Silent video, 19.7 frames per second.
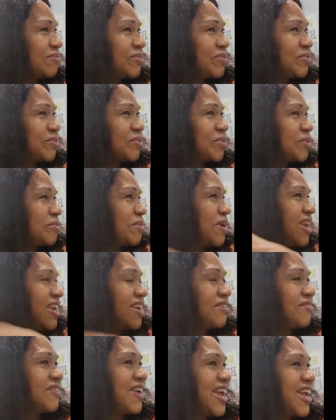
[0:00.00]
we may
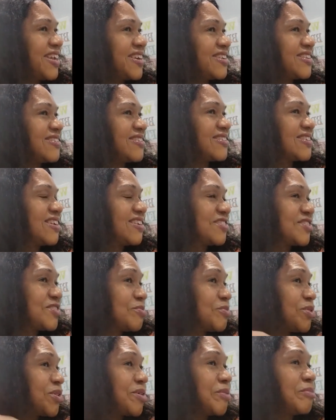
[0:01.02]
have had as
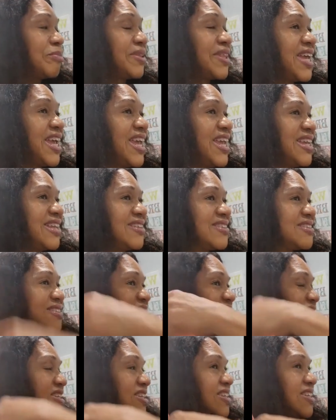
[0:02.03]
customer complaints
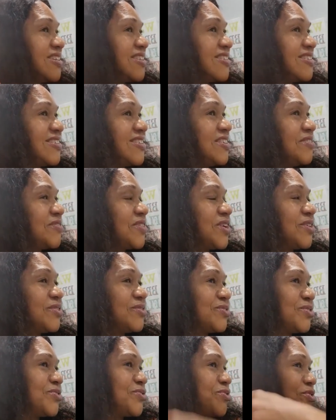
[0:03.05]
to see if those
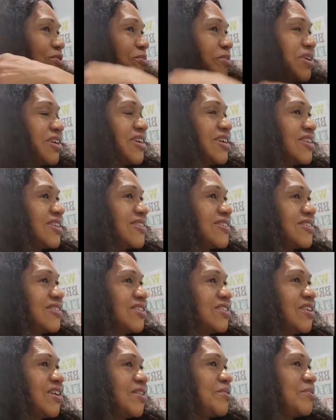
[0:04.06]
are true, because, you
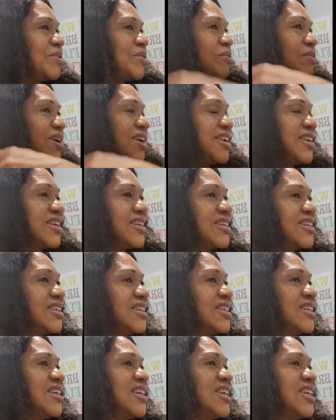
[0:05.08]
know, we want
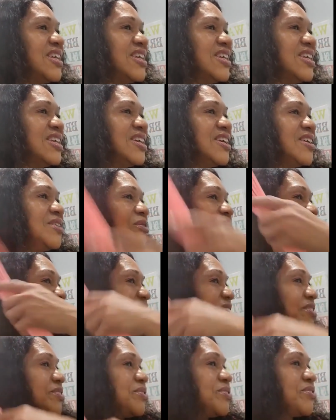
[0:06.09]

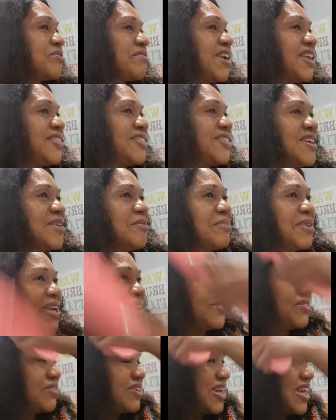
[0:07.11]
to do the right by
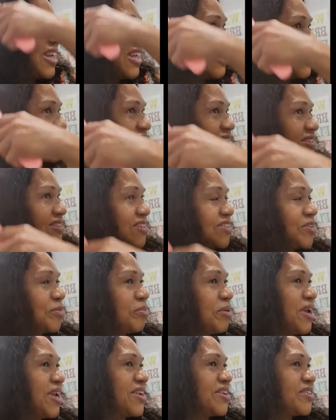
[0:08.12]
you guys. You're
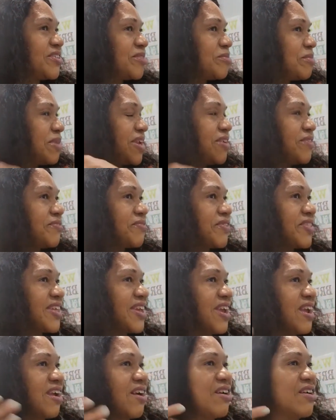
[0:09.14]
paying good money for the
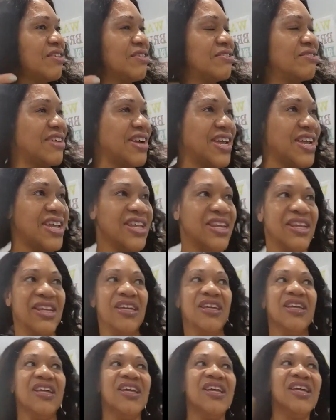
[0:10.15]
hair, right?
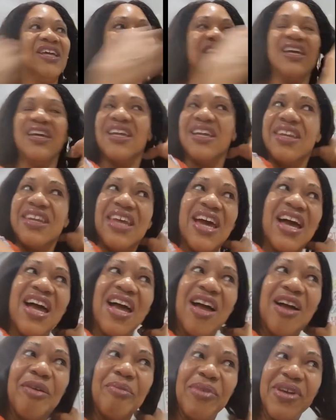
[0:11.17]
And
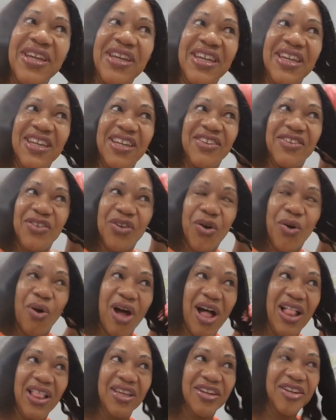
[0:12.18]
it is
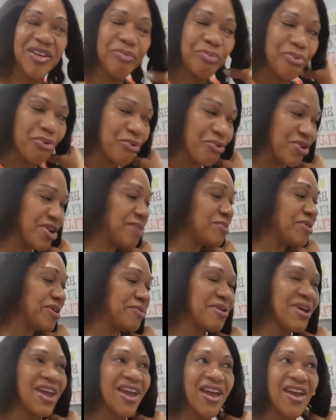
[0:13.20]
quality premium
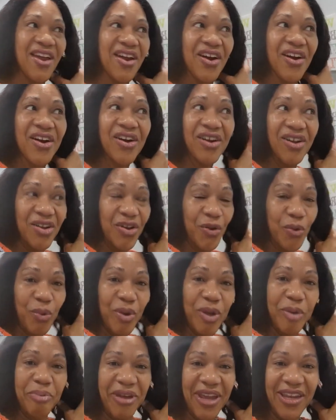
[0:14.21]
hair.
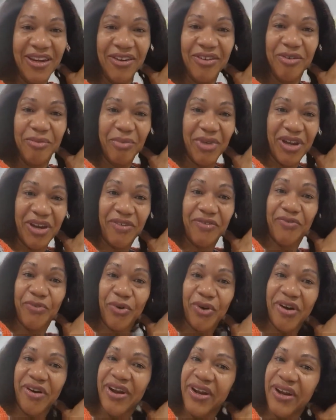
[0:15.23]
We paid good money
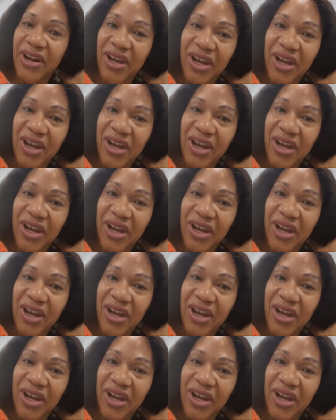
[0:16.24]
for it.